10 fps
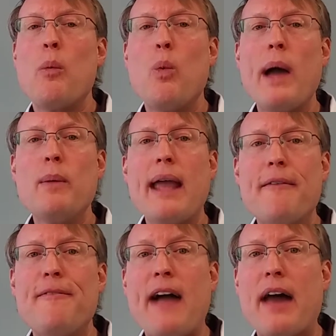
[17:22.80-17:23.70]
when we
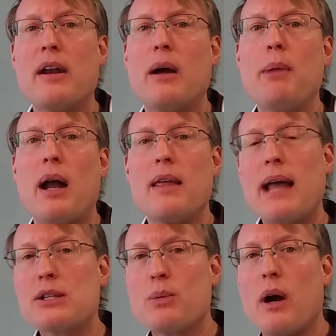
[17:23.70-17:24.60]
have fat in our body,
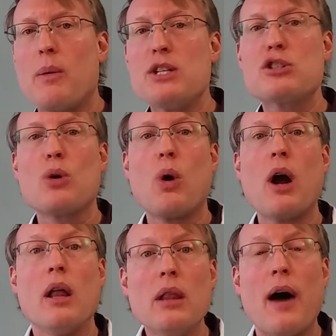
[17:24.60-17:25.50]
that's where we store
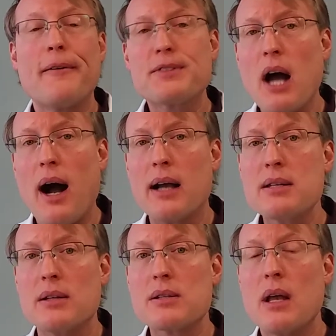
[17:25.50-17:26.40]
a lot of
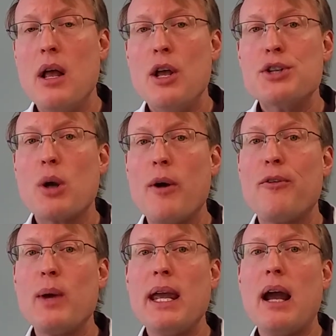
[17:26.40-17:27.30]
toxins. So
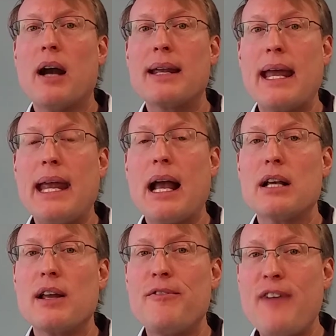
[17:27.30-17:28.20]
if we are getting
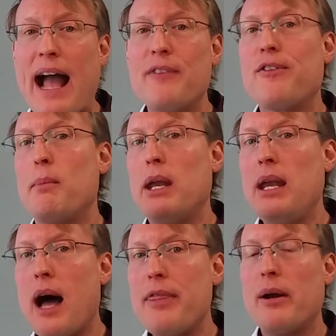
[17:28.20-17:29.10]
fat from
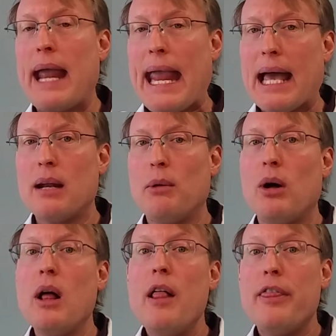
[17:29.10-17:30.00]
another
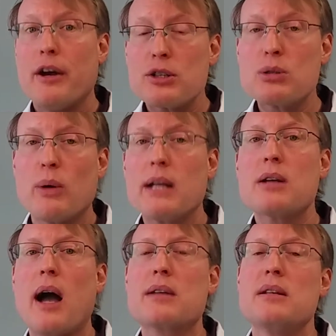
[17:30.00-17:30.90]
animal, they're storing
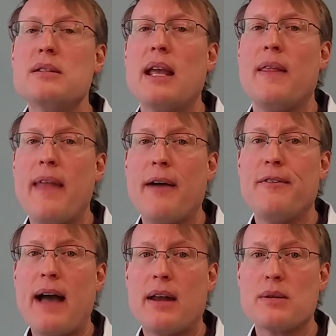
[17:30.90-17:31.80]
toxins in that
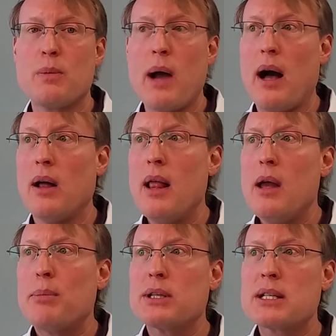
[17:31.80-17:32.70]
fat as well.
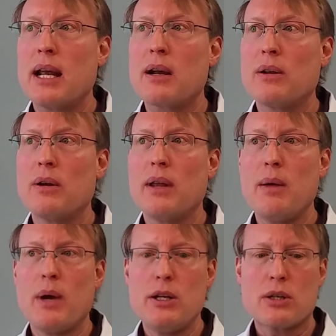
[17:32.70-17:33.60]

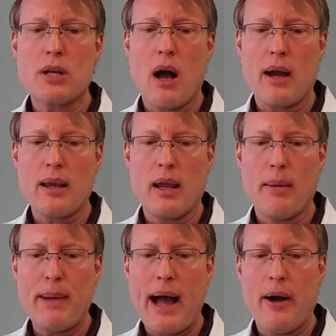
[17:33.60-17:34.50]
Particularly when you're talking
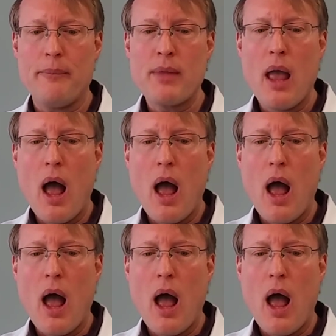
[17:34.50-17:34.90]
about